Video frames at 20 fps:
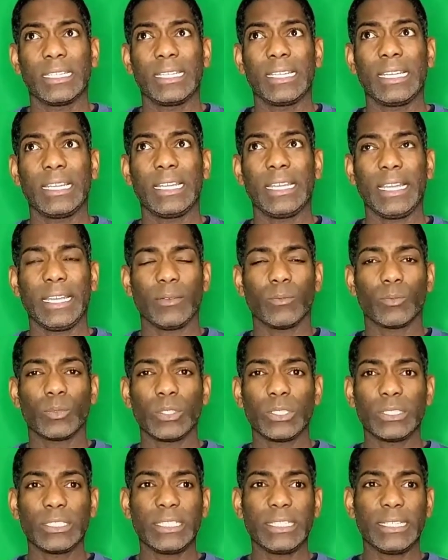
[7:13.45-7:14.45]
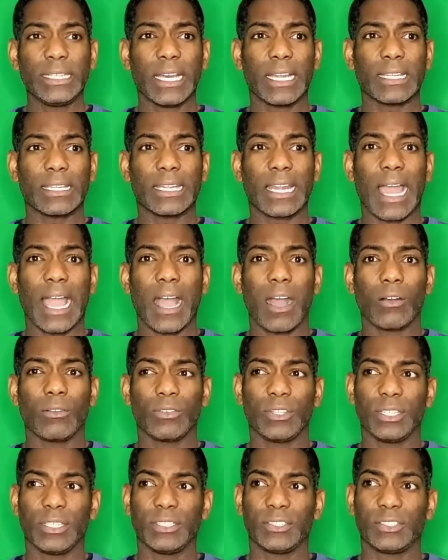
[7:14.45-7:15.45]
it really allowed
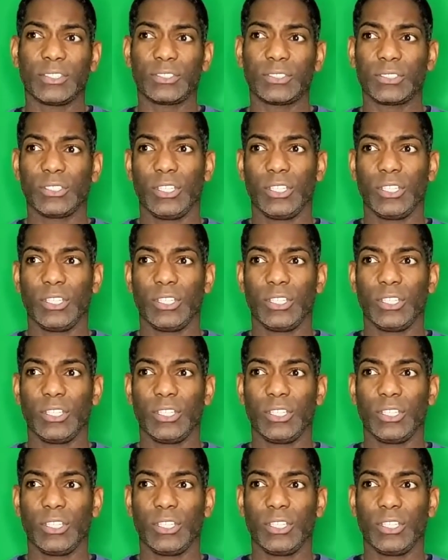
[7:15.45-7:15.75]
this,